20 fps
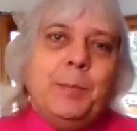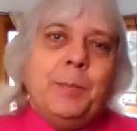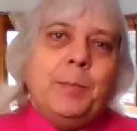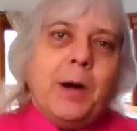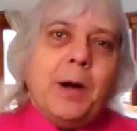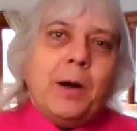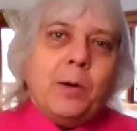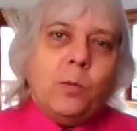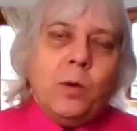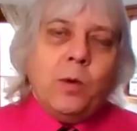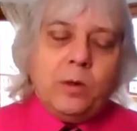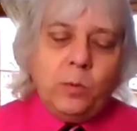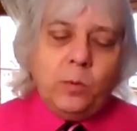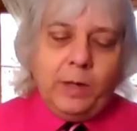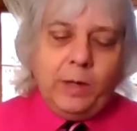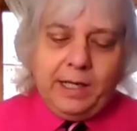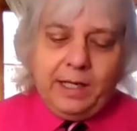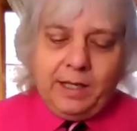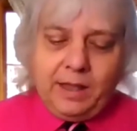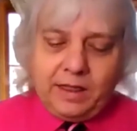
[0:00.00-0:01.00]
But when
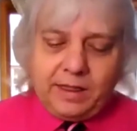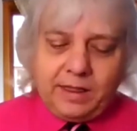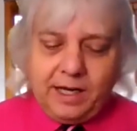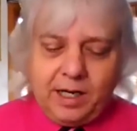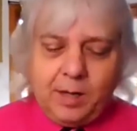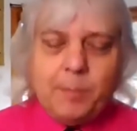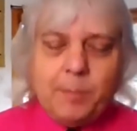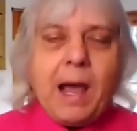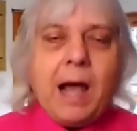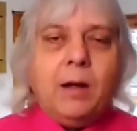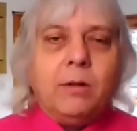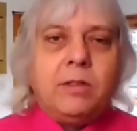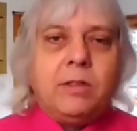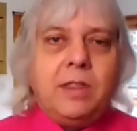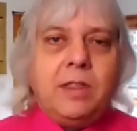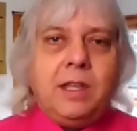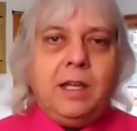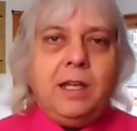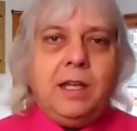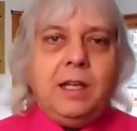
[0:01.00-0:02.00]
we think about
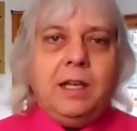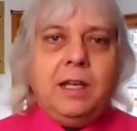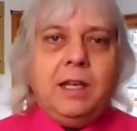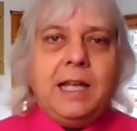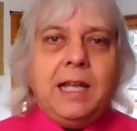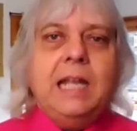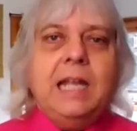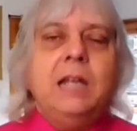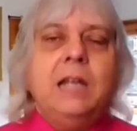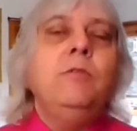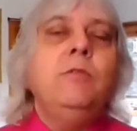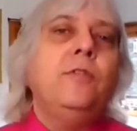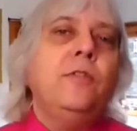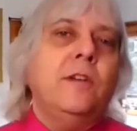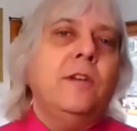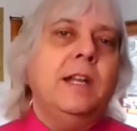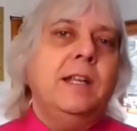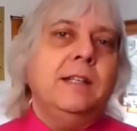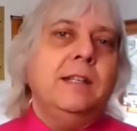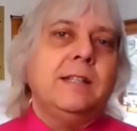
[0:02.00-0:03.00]
the
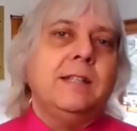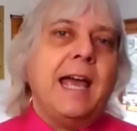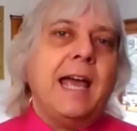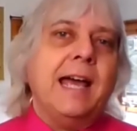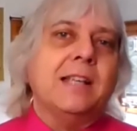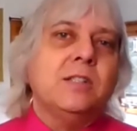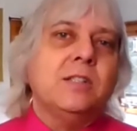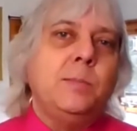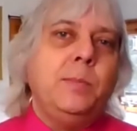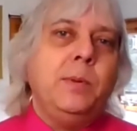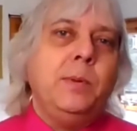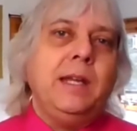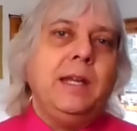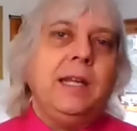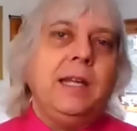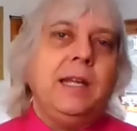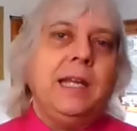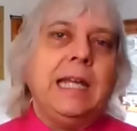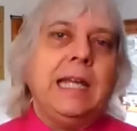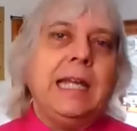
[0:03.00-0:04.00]
infinite as
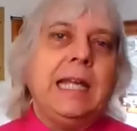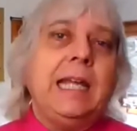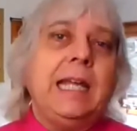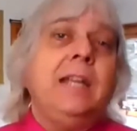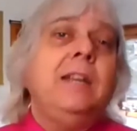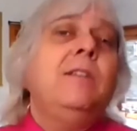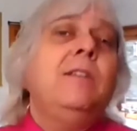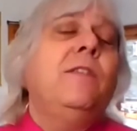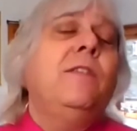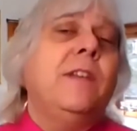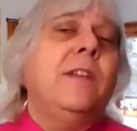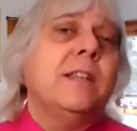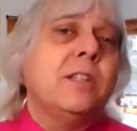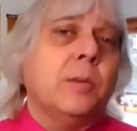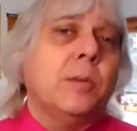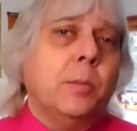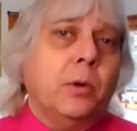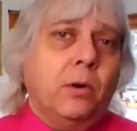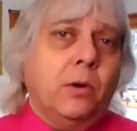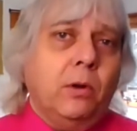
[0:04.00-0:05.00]
being
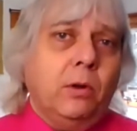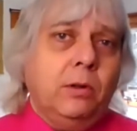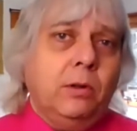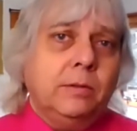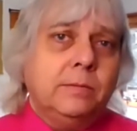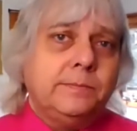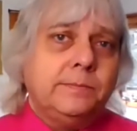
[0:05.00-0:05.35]
invisible,